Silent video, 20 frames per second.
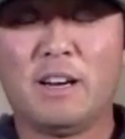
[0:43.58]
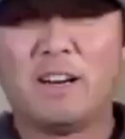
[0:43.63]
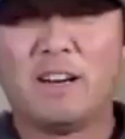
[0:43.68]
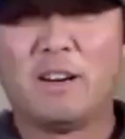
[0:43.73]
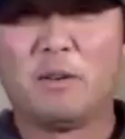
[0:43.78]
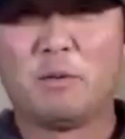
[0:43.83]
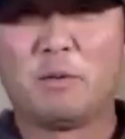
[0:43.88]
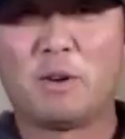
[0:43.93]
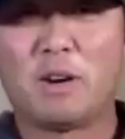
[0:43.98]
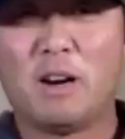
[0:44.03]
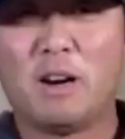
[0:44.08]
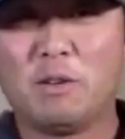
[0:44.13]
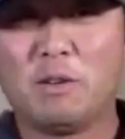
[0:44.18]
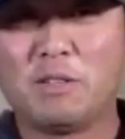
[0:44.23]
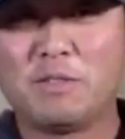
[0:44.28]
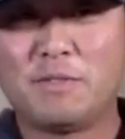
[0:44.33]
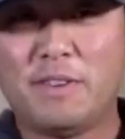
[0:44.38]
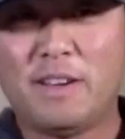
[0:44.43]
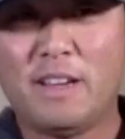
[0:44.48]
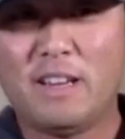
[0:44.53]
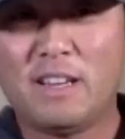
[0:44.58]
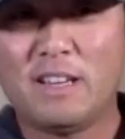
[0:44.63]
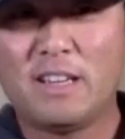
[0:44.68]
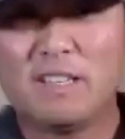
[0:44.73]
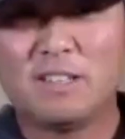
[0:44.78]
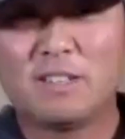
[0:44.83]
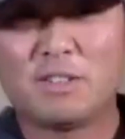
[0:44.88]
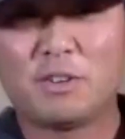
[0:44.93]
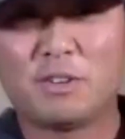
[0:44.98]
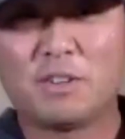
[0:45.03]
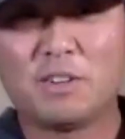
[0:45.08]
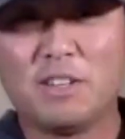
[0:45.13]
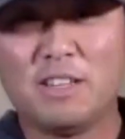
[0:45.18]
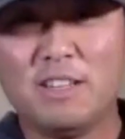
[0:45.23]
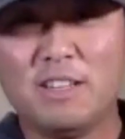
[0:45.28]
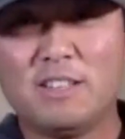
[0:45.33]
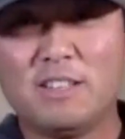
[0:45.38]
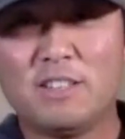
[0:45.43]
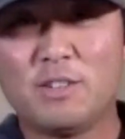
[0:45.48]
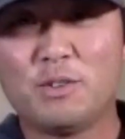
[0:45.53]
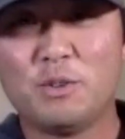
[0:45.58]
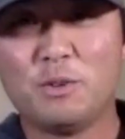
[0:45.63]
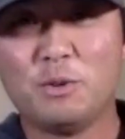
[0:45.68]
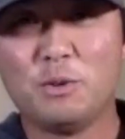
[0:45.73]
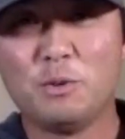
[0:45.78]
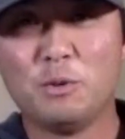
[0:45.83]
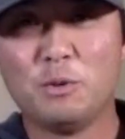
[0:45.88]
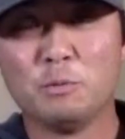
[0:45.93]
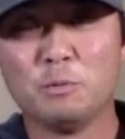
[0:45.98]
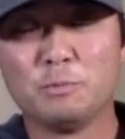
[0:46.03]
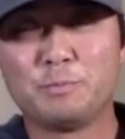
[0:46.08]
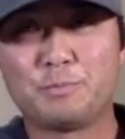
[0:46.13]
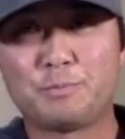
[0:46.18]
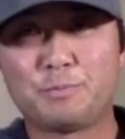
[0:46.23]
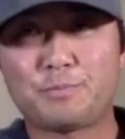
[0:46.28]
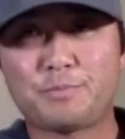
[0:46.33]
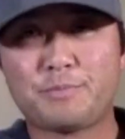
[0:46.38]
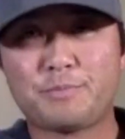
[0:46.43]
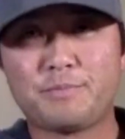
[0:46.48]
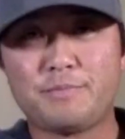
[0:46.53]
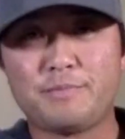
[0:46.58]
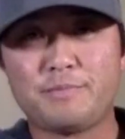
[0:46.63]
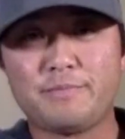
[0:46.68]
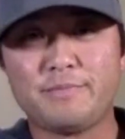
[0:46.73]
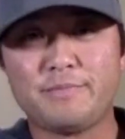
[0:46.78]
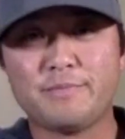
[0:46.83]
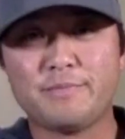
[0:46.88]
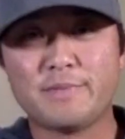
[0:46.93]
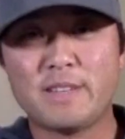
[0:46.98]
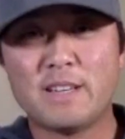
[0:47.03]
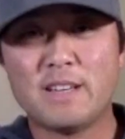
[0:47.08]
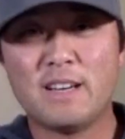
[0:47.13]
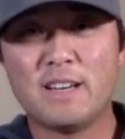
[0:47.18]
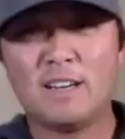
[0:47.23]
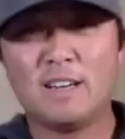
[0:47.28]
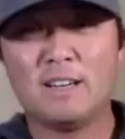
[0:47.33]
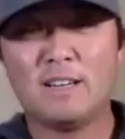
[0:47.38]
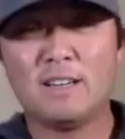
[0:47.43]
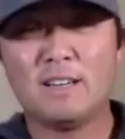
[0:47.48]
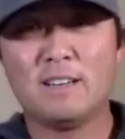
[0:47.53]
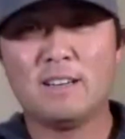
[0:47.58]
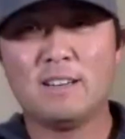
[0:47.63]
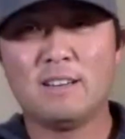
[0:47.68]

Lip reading: we're always fighting internally to uh,